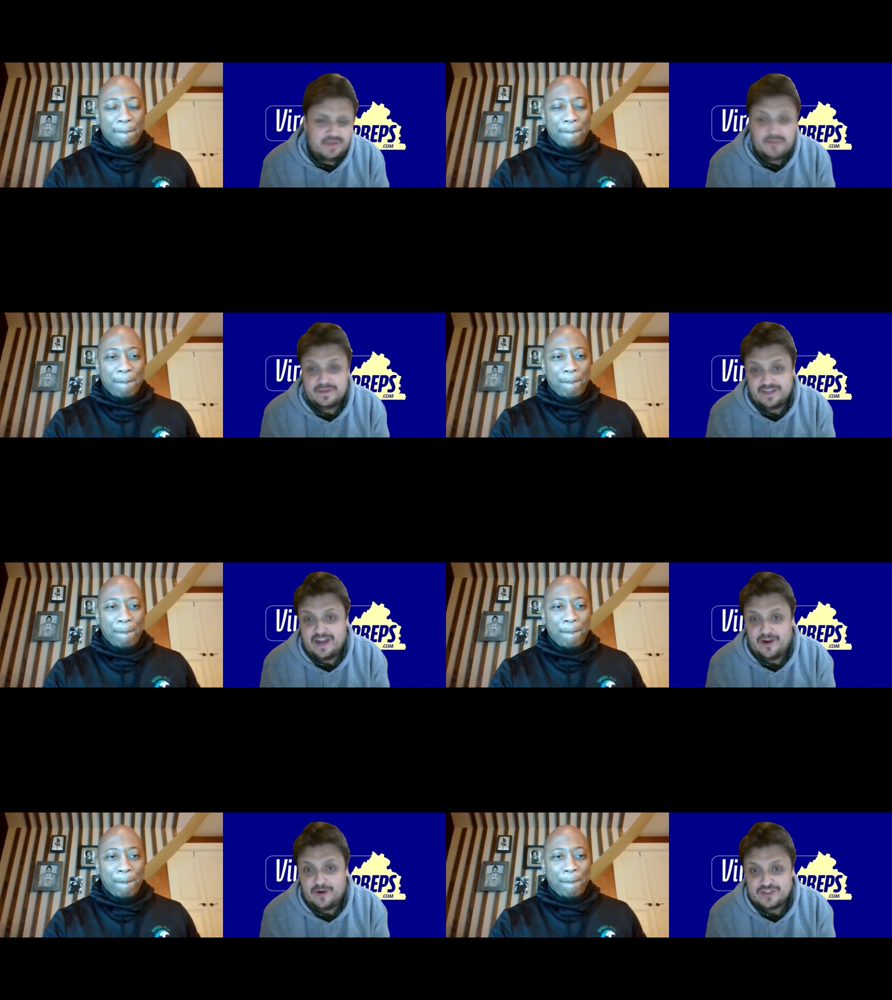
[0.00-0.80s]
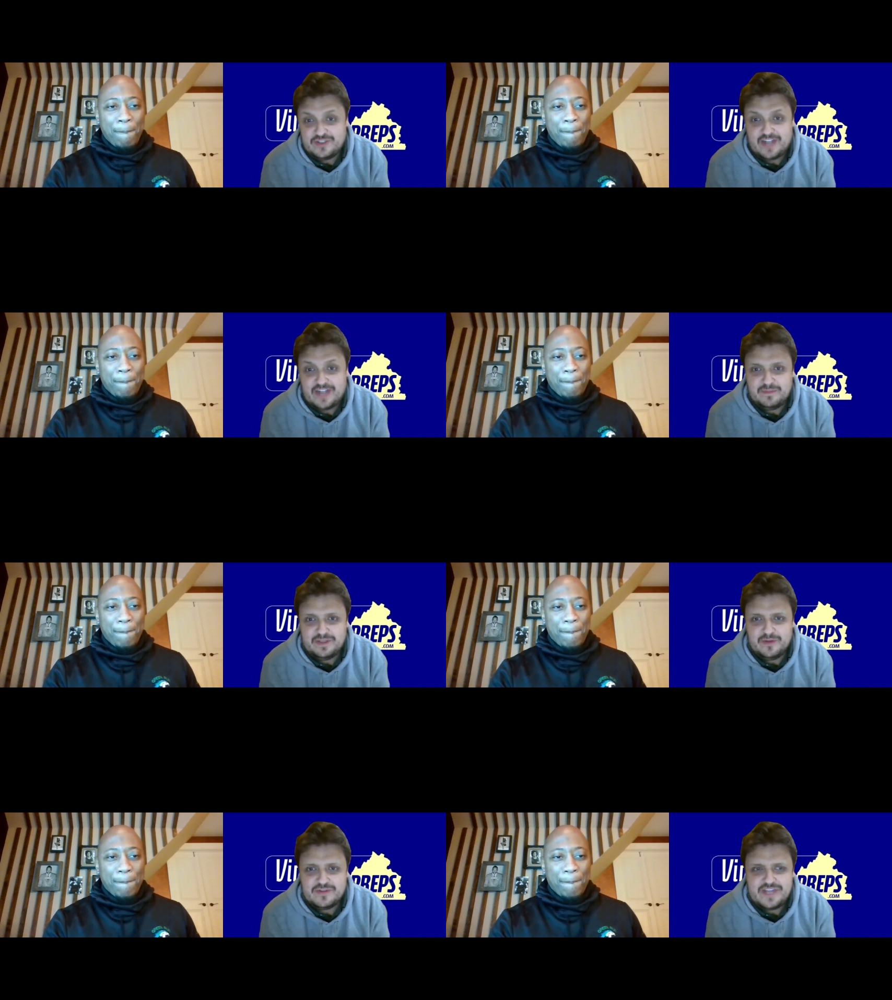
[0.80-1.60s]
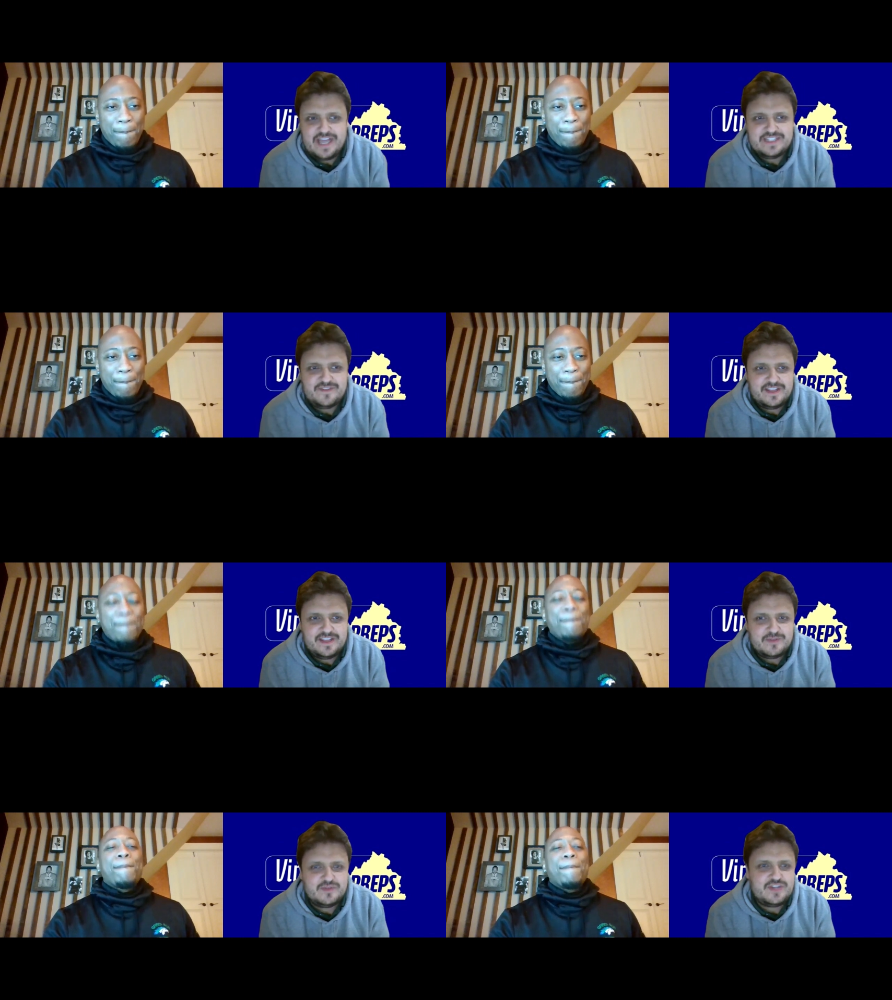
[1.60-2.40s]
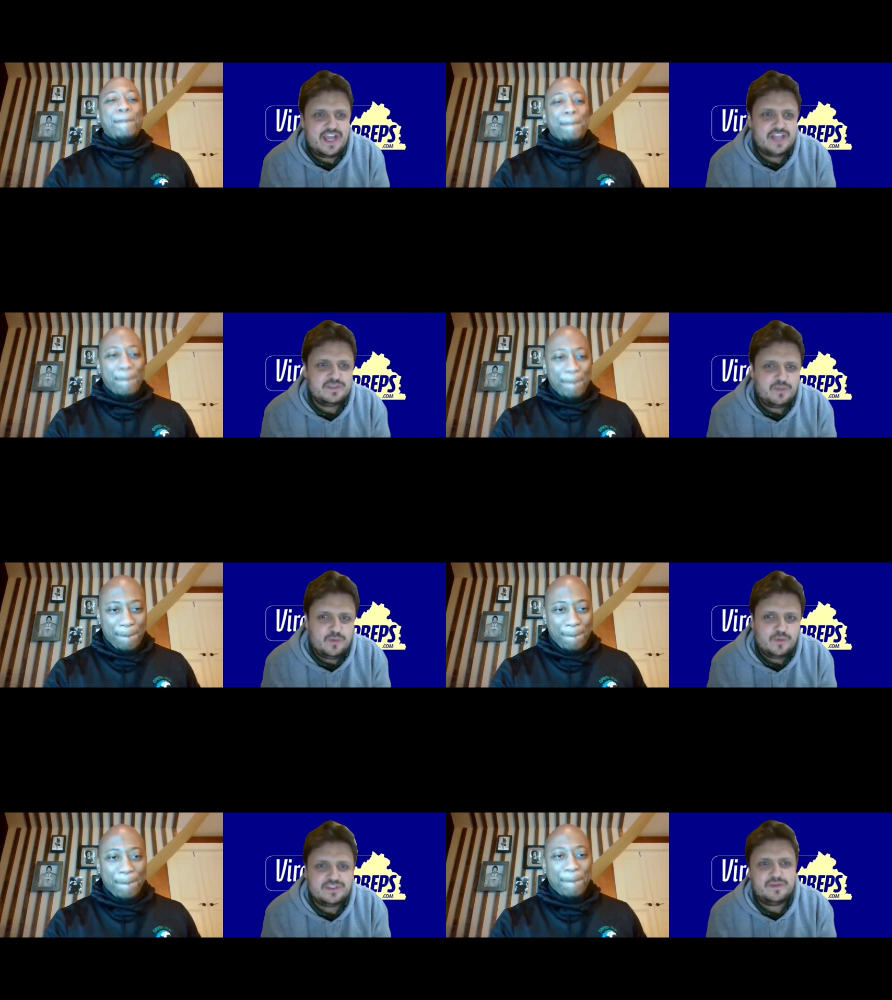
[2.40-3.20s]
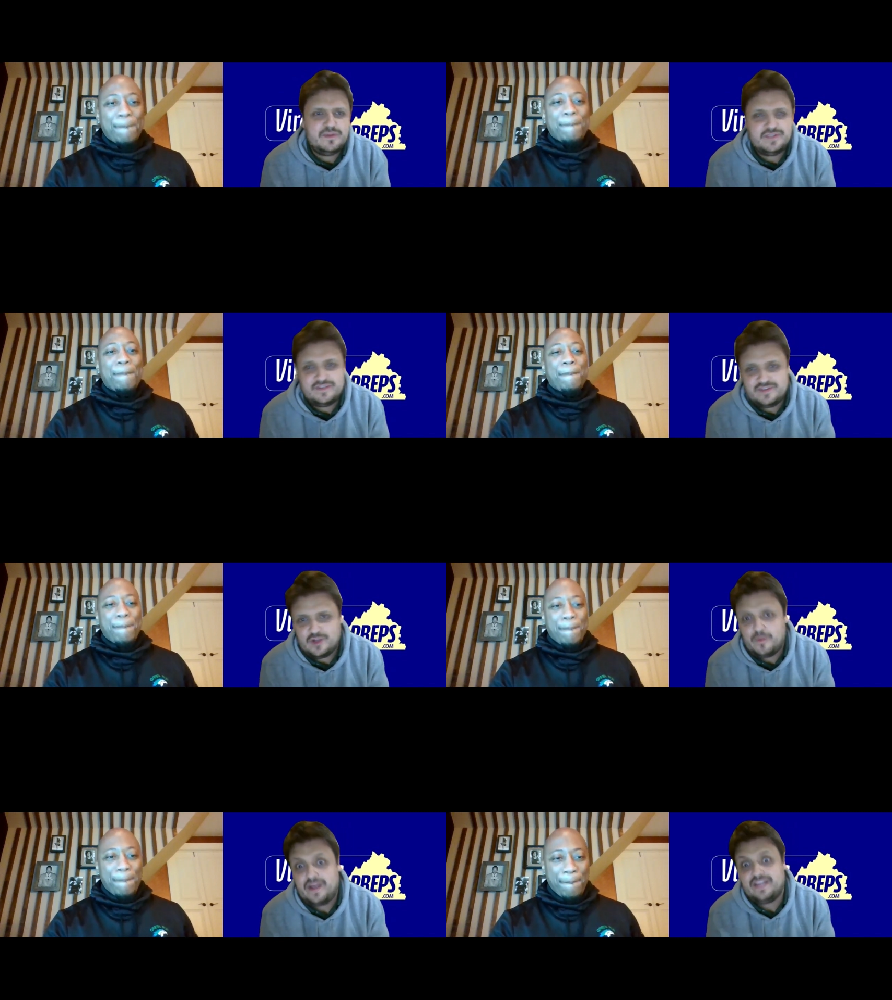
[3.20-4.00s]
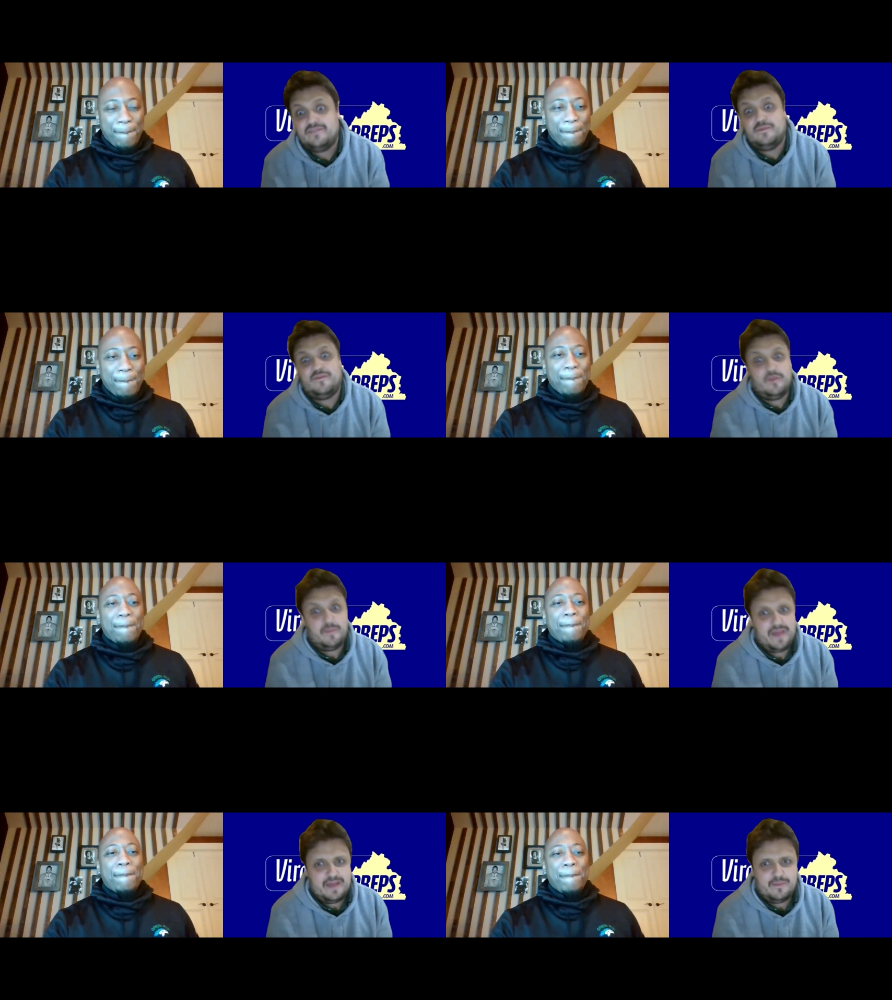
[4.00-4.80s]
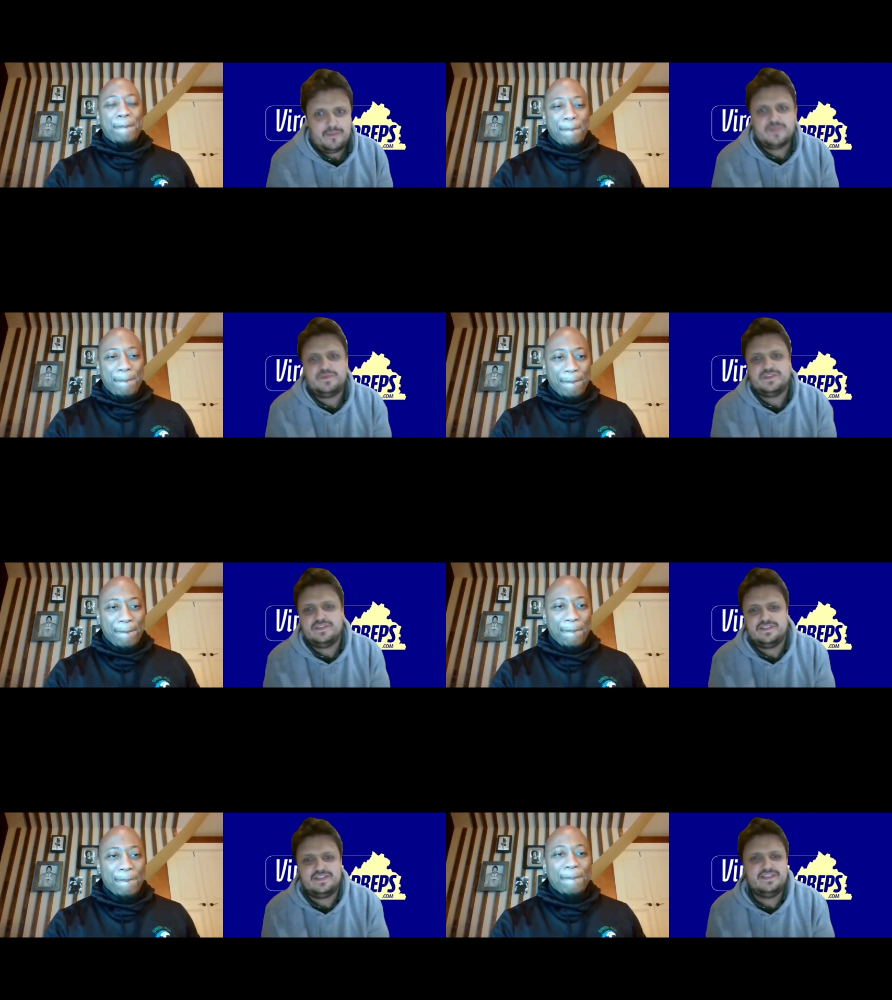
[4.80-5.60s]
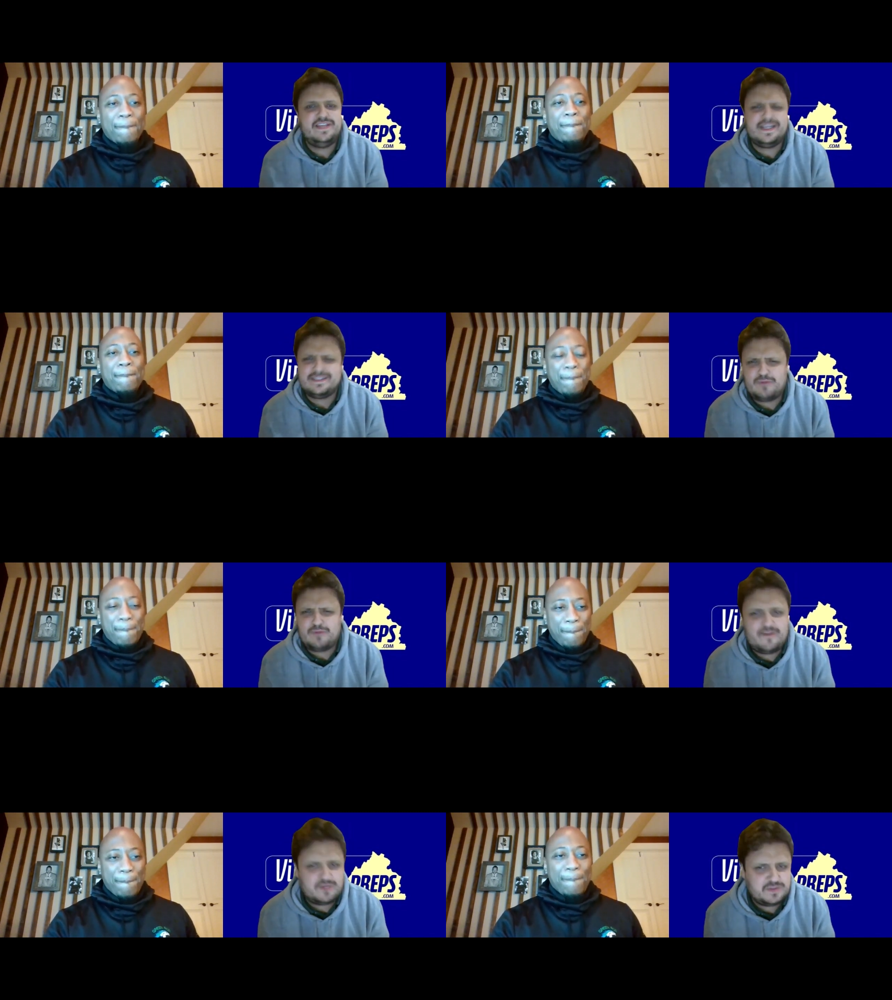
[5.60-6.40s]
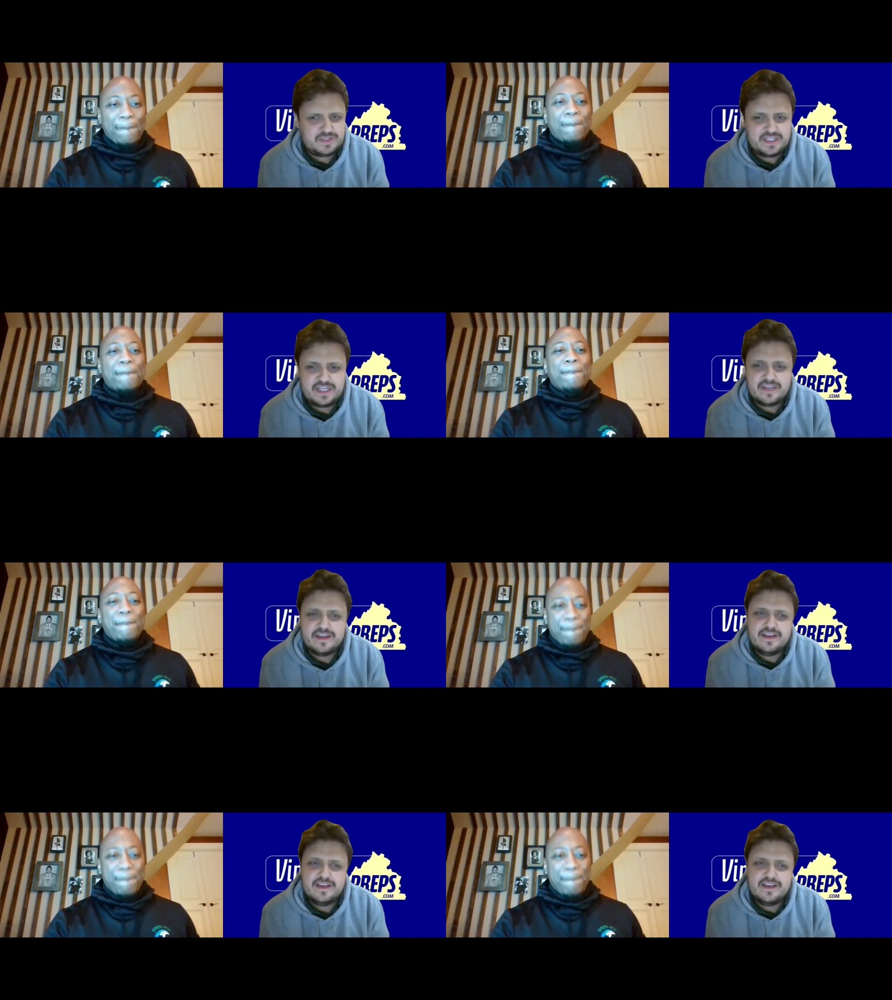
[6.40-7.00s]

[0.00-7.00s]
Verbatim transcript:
Speaker 1: I'm a diehard Stockton Malone Jazz fan, those Jazz Bulls and some of those, even you go back even before the Bad Boys, Pistons, the Knicks rivalries with the Heat,